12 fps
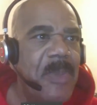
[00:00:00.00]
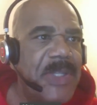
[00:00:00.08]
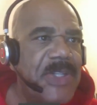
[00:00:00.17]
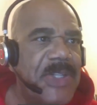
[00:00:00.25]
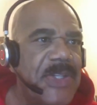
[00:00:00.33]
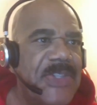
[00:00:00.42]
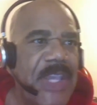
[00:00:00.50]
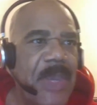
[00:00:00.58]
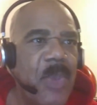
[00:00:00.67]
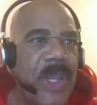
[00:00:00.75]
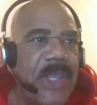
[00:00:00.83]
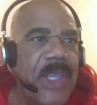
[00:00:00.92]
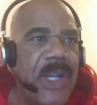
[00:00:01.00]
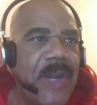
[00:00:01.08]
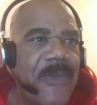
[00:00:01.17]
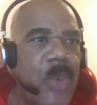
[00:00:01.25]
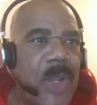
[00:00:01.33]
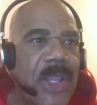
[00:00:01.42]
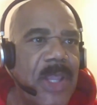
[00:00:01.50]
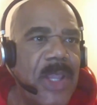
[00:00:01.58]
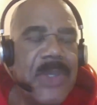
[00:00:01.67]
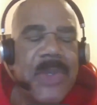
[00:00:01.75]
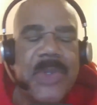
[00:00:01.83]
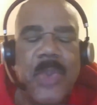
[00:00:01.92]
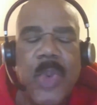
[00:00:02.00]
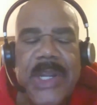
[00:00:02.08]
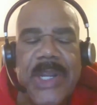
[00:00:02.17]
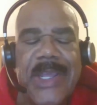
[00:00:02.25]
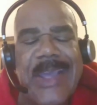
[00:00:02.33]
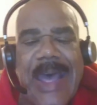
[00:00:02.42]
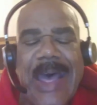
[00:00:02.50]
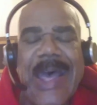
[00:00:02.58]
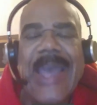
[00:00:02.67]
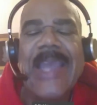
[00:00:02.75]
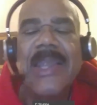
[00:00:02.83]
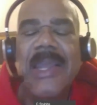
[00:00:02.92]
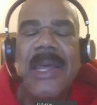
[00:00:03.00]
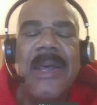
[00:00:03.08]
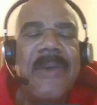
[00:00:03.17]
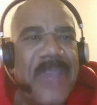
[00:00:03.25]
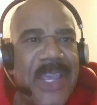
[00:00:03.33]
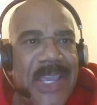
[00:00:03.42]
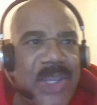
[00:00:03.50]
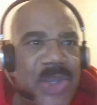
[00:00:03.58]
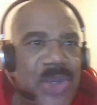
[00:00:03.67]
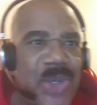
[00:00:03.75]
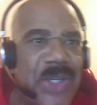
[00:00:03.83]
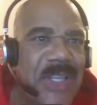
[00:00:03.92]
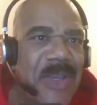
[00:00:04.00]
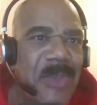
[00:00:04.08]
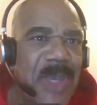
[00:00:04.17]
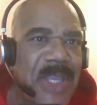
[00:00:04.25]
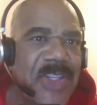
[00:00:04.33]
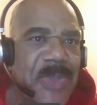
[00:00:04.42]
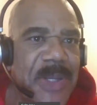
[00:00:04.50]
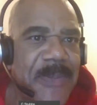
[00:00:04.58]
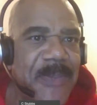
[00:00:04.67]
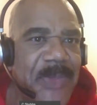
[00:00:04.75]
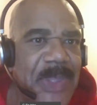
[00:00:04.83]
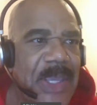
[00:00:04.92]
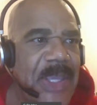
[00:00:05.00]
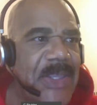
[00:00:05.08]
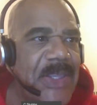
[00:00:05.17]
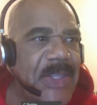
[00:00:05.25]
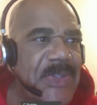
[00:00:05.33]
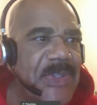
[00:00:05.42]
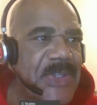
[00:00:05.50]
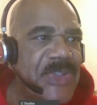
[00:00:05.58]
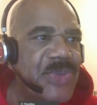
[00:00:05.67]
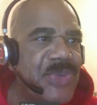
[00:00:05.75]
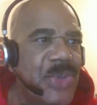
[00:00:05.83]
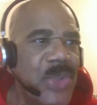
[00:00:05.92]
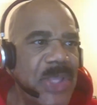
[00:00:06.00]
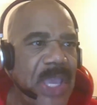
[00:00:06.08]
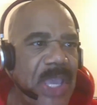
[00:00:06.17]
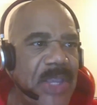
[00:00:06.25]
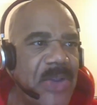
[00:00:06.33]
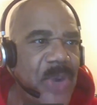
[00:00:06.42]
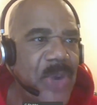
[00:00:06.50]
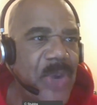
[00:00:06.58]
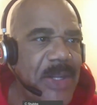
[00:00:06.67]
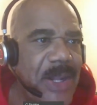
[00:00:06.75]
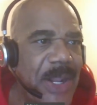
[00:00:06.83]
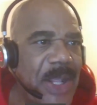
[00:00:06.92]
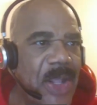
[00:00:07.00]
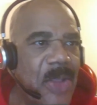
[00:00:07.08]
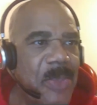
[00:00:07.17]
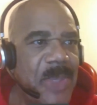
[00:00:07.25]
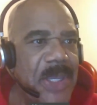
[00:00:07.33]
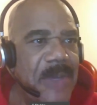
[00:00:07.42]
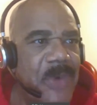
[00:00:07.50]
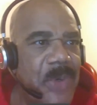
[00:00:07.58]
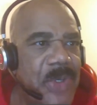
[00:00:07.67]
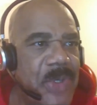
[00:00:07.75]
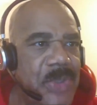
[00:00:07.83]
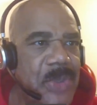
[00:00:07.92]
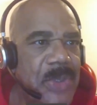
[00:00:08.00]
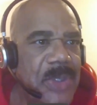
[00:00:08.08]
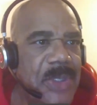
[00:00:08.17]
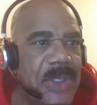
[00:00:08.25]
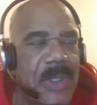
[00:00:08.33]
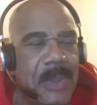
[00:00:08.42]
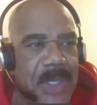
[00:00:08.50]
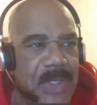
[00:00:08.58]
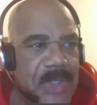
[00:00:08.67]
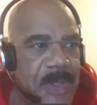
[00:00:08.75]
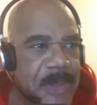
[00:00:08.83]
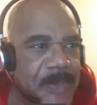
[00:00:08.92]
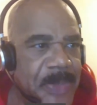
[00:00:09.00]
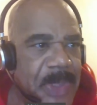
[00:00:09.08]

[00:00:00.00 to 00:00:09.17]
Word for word: Much in the same way that everyone loves a good wedding, I love a good commencement. This is truly a great, albeit virtual, commencement.